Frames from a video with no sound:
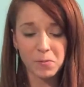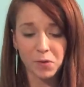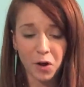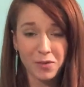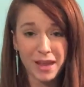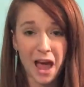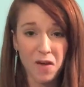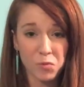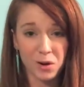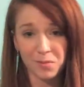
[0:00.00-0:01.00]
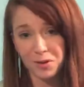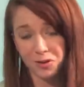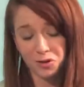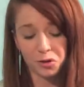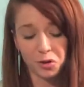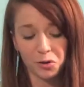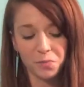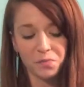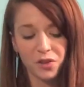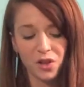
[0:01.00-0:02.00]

so I only have one I'm going to show you